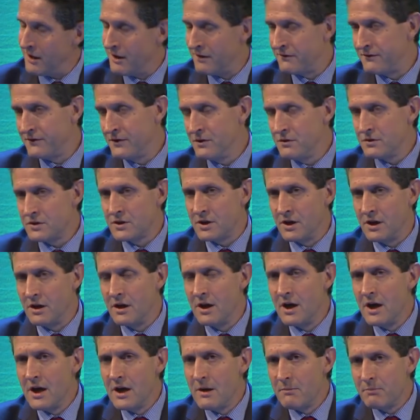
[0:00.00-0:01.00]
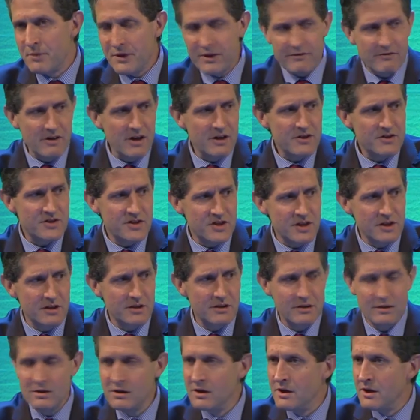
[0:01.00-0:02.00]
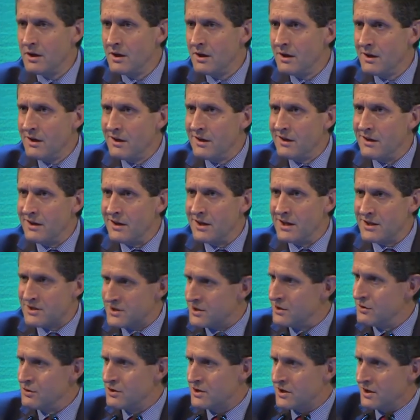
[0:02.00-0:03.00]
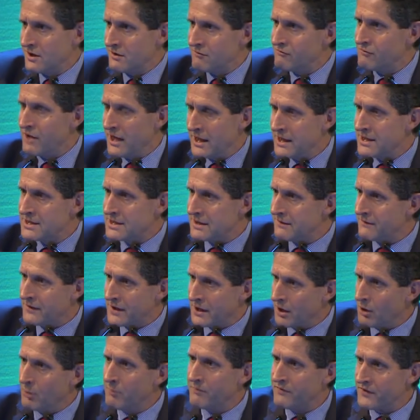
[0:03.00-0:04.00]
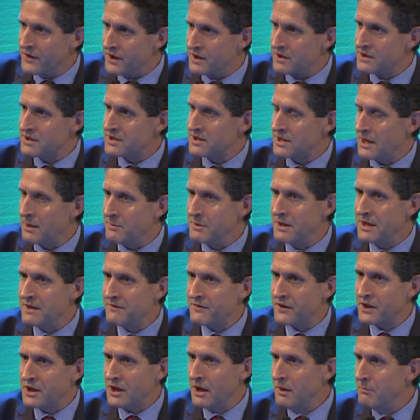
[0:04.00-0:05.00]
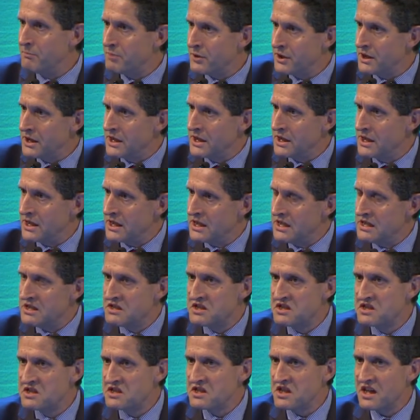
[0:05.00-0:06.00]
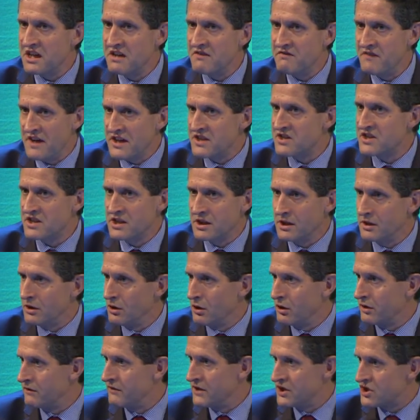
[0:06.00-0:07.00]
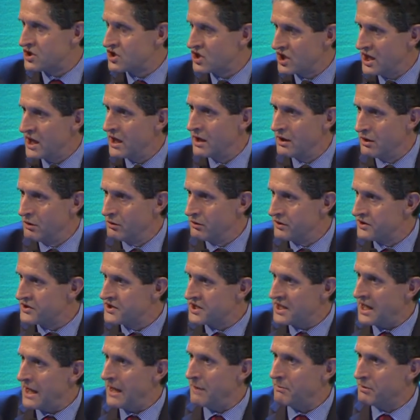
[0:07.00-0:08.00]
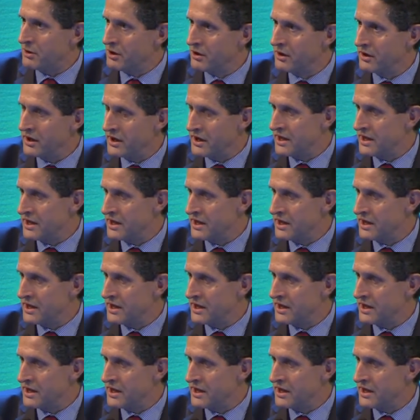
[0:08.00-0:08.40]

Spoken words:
future, but there are certain issues that are relatively obvious. I mean, if a company is investing a lot of its shareholders' capital in